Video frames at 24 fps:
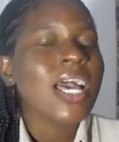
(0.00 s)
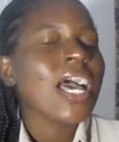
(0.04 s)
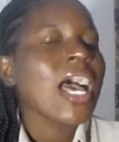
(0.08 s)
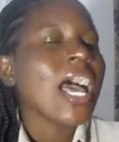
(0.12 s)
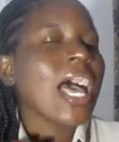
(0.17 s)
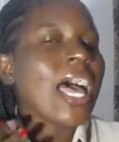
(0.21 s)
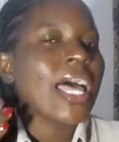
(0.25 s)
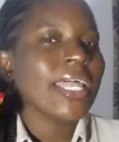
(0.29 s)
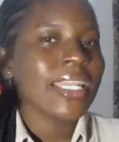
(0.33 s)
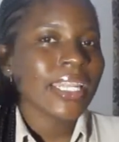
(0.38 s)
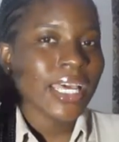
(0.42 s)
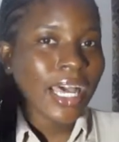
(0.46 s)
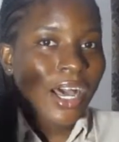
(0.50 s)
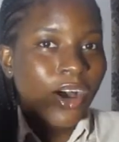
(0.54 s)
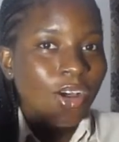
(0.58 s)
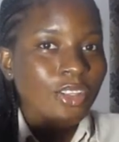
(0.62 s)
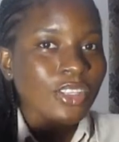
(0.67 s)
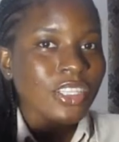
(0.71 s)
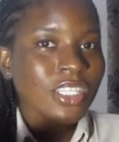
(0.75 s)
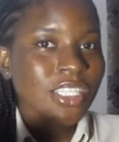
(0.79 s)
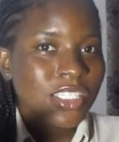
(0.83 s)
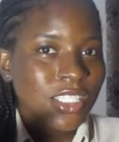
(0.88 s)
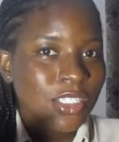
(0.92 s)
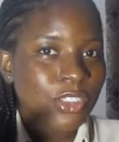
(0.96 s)
And
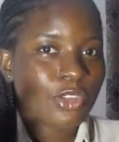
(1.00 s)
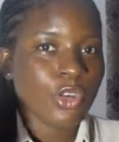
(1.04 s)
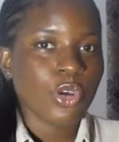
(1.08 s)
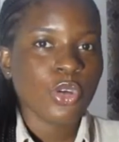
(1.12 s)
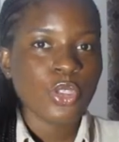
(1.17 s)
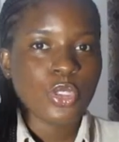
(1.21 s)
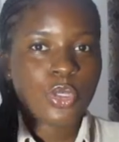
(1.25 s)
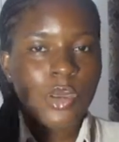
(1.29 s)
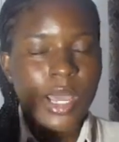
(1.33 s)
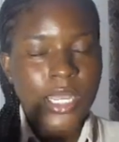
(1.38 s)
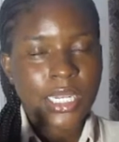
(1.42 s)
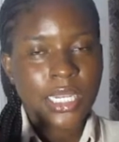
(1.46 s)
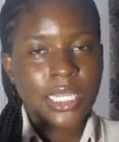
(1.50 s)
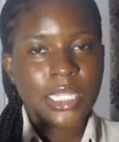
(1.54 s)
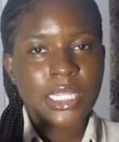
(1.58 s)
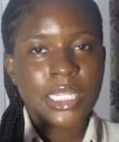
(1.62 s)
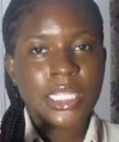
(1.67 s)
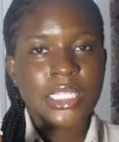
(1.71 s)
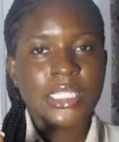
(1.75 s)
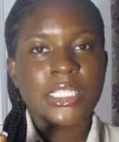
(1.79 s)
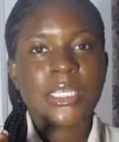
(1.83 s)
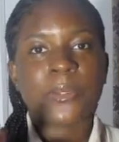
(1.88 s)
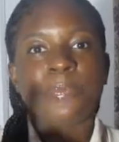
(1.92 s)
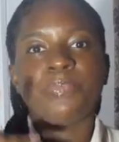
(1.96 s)
this is also another
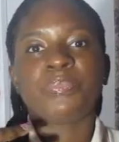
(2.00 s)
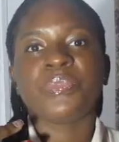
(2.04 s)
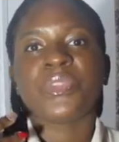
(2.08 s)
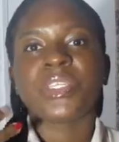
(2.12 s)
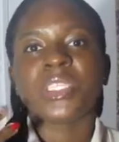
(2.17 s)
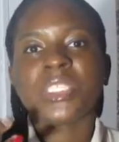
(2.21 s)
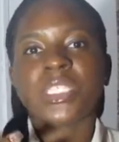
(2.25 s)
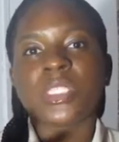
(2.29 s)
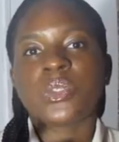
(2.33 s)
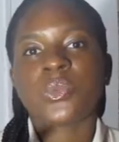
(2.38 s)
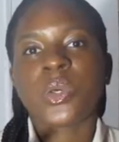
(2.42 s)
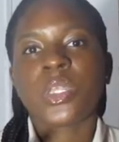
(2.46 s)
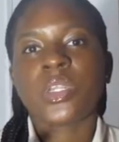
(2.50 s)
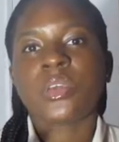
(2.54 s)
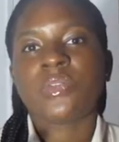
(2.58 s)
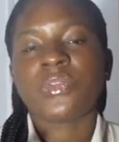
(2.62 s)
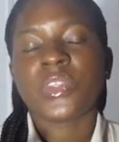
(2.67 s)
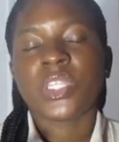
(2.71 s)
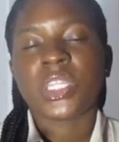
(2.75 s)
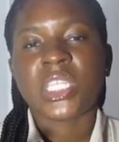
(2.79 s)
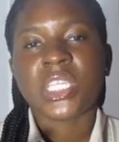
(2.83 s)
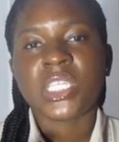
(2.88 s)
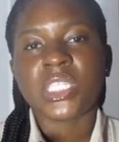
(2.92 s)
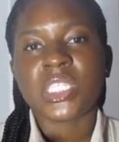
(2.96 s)
tip. This is one of the
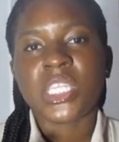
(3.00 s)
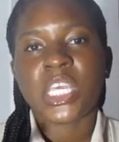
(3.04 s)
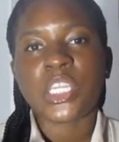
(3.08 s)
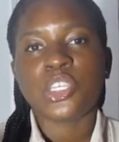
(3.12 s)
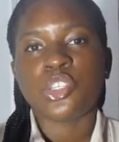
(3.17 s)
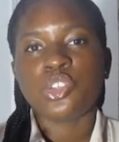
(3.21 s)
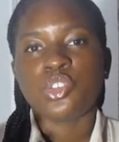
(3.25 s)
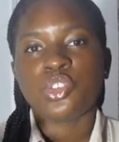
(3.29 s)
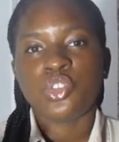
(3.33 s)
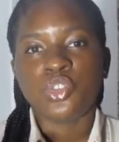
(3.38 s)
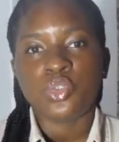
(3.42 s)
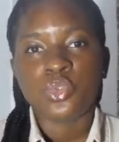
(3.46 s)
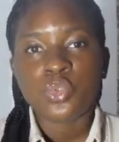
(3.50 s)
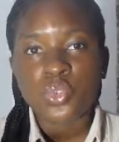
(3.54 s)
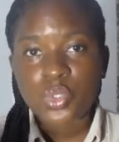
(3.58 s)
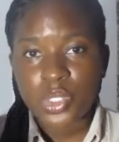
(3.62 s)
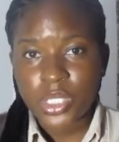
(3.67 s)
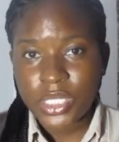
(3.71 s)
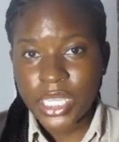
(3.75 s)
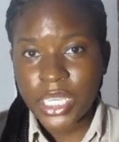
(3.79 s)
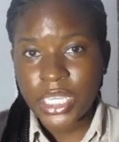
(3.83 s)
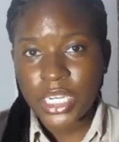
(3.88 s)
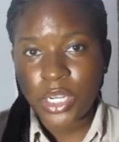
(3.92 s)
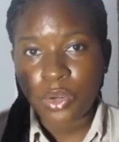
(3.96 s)
things that you do to
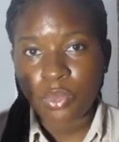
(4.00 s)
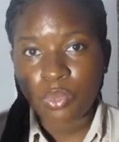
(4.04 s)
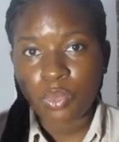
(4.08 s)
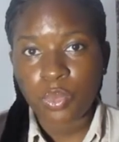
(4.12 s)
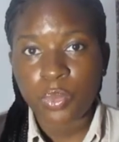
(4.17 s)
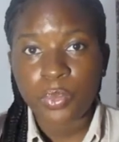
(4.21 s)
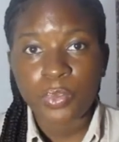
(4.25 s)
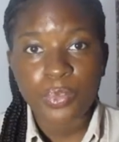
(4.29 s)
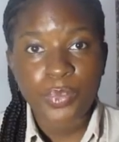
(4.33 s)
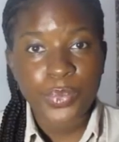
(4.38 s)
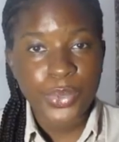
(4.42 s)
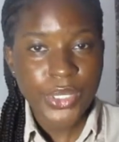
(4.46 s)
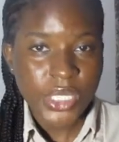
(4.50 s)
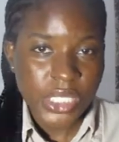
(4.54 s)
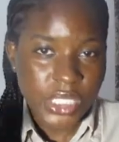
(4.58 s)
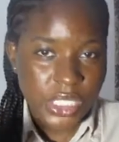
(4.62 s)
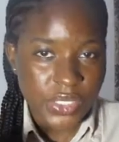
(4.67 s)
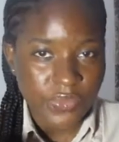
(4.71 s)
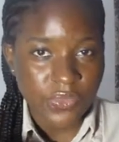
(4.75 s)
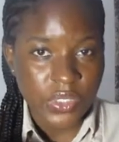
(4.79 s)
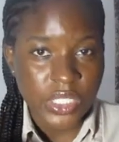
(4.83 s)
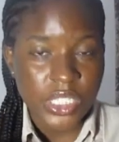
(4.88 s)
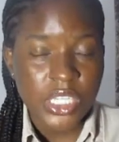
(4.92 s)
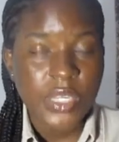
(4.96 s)
stay in a room
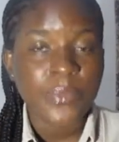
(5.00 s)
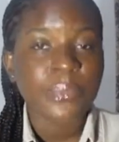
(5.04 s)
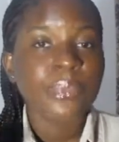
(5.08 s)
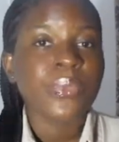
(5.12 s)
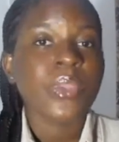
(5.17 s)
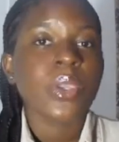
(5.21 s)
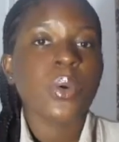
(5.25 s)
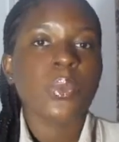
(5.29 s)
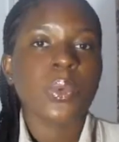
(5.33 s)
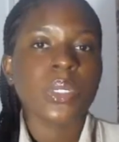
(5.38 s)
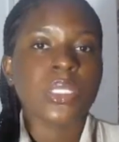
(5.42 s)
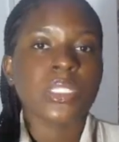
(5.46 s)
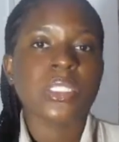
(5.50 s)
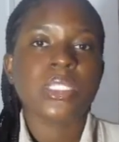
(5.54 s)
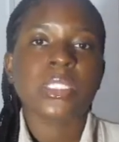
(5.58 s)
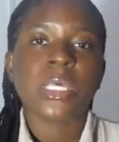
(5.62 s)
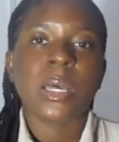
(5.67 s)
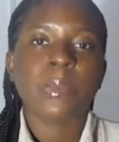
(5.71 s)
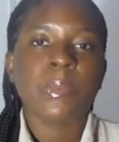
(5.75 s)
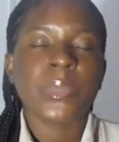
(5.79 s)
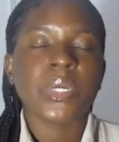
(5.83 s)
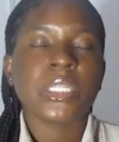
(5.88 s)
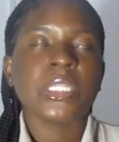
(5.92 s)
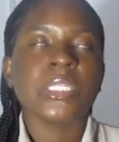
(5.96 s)
peacefully with
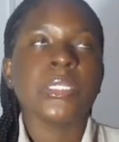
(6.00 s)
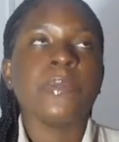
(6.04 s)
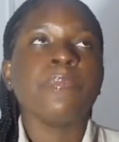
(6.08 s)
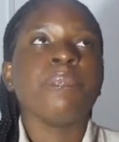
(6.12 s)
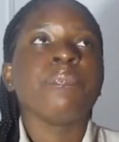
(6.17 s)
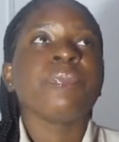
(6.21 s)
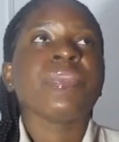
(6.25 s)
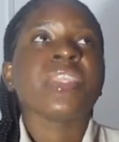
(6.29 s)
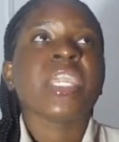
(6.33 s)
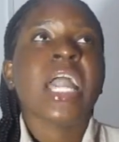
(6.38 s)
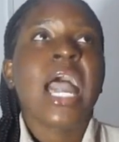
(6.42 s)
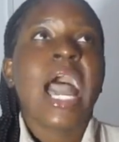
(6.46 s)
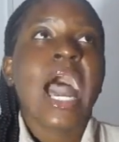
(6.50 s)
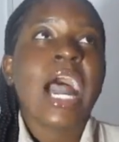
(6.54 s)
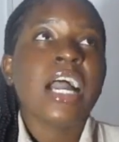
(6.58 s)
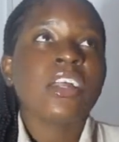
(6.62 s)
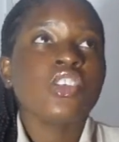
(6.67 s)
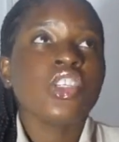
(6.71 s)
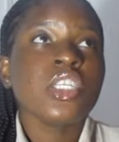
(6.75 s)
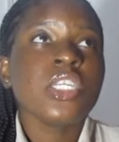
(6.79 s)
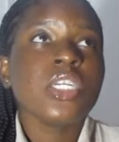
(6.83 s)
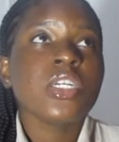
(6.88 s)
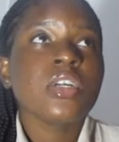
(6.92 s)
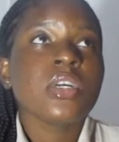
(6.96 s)
somebody. I
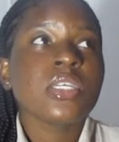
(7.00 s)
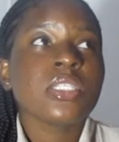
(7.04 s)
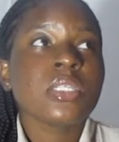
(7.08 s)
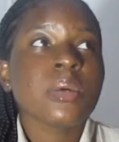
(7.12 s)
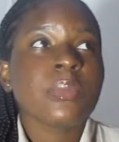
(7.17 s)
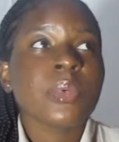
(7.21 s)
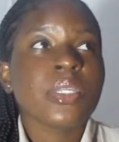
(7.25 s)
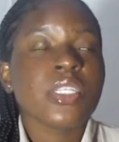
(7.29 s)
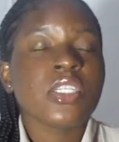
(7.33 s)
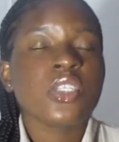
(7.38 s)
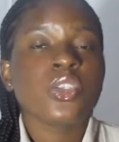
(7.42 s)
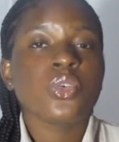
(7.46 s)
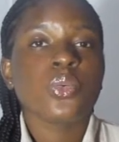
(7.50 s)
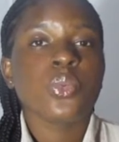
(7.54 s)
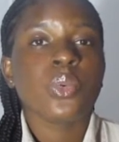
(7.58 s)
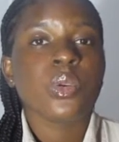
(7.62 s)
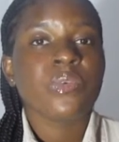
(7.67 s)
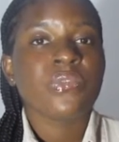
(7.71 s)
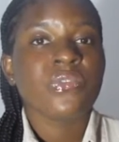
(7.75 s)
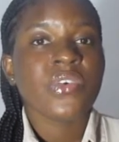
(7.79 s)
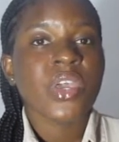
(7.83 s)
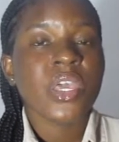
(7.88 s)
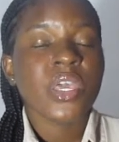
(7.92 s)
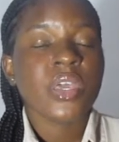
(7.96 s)
actually got somebody to
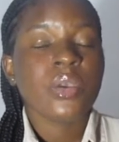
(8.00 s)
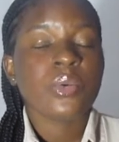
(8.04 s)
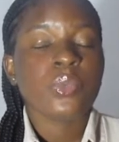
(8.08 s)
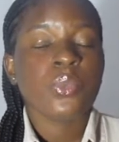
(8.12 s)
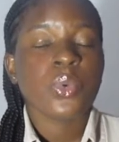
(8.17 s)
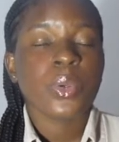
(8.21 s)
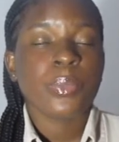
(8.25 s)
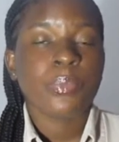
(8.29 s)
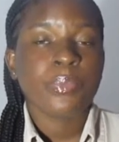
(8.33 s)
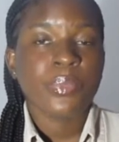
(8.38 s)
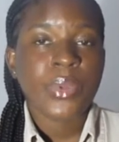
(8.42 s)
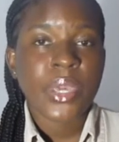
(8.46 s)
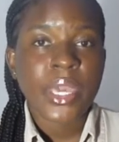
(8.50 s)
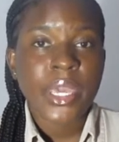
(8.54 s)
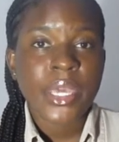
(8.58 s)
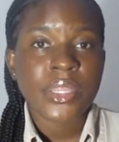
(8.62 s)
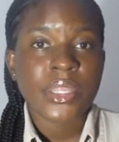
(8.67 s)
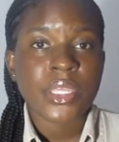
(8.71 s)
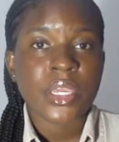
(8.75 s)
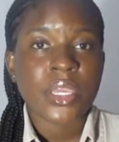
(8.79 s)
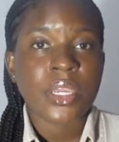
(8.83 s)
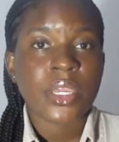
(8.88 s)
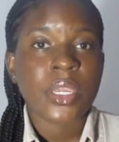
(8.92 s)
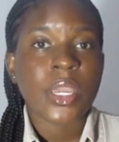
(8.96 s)
repair
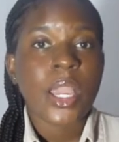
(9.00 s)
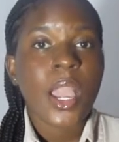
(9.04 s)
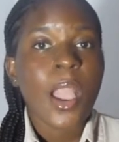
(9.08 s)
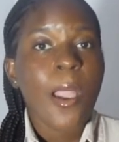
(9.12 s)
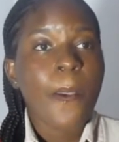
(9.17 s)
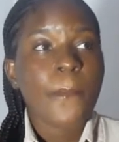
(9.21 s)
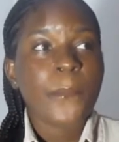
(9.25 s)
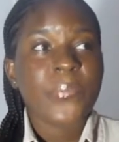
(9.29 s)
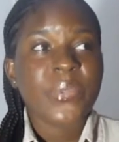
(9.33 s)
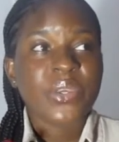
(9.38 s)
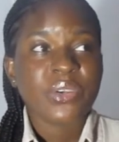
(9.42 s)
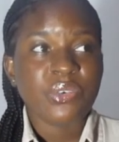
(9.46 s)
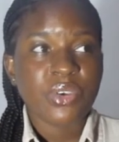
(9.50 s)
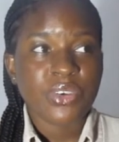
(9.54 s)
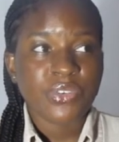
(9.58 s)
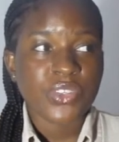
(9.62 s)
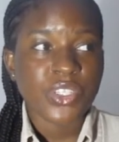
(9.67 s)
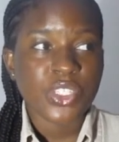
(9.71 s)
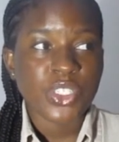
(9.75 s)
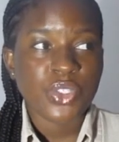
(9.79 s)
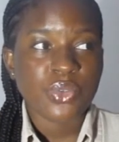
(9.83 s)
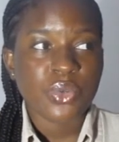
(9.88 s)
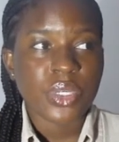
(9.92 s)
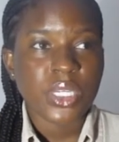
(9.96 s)
the
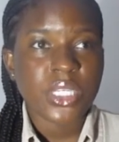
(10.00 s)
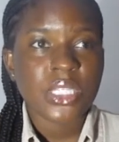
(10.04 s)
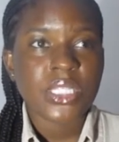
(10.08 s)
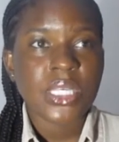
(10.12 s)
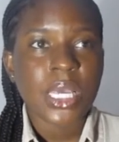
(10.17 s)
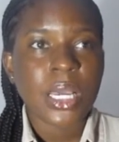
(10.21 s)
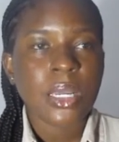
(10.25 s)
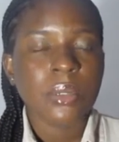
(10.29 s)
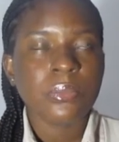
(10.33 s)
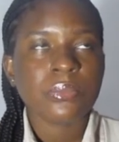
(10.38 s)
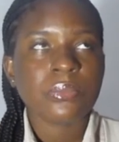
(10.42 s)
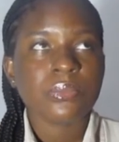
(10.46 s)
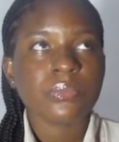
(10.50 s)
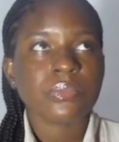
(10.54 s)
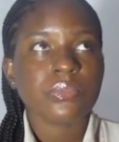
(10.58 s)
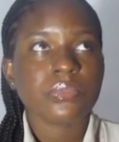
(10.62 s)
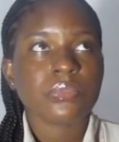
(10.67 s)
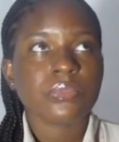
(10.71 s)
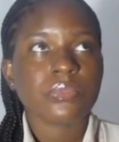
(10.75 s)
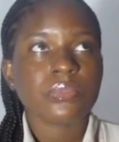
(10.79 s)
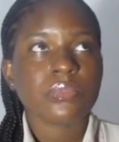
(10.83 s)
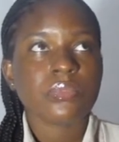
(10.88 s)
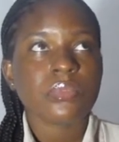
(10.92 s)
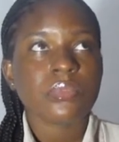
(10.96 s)
refrigerator,
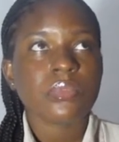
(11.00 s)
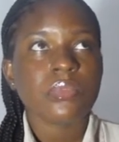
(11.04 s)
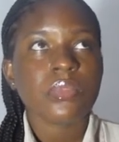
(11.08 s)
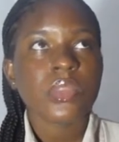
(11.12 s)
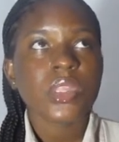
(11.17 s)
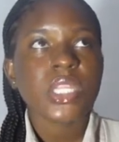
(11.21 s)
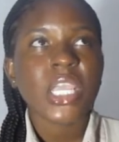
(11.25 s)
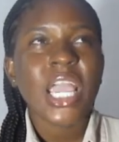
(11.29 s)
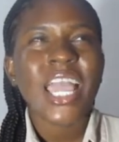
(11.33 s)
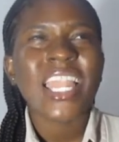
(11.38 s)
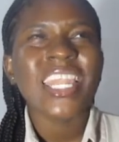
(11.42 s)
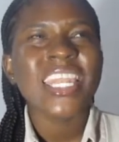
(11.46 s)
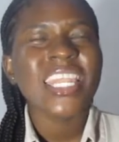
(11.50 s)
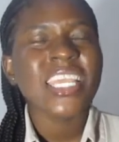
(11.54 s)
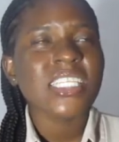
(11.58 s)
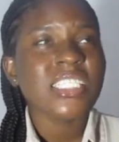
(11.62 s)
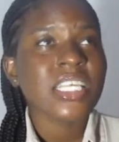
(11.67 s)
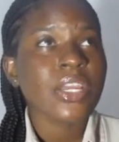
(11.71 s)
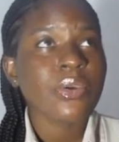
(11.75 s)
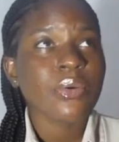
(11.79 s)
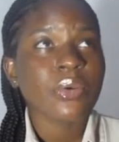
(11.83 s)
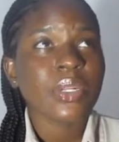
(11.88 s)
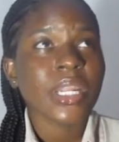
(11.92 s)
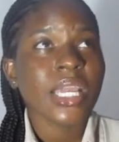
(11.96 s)
and later on I